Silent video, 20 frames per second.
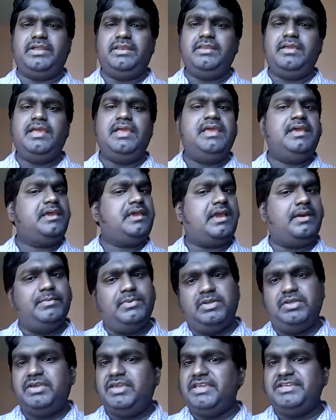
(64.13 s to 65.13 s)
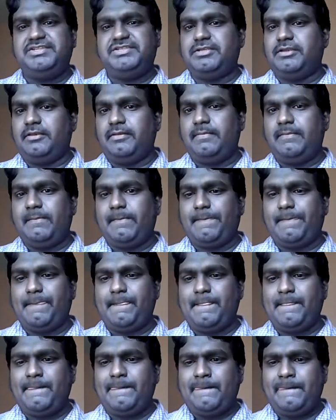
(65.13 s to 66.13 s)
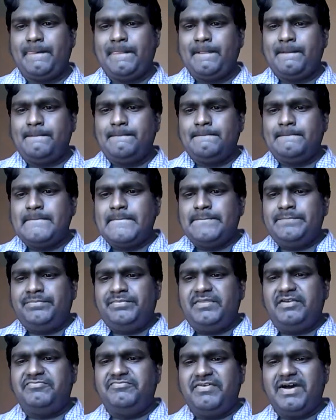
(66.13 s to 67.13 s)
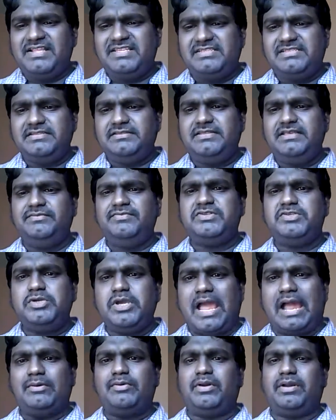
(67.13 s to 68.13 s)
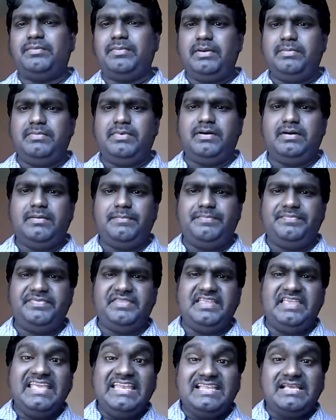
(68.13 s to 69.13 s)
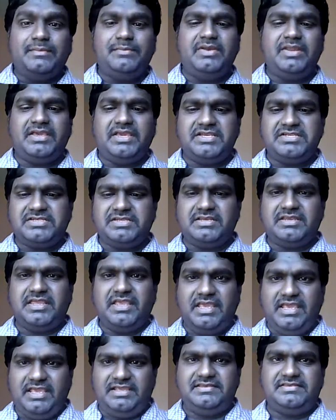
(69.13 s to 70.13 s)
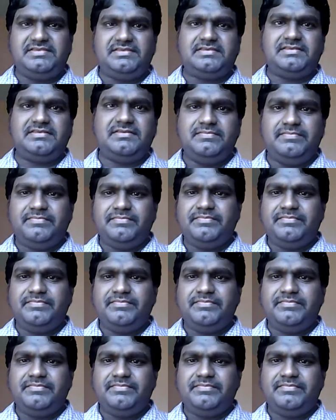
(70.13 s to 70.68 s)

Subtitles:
in communication. The first thing which you have to remember in communication is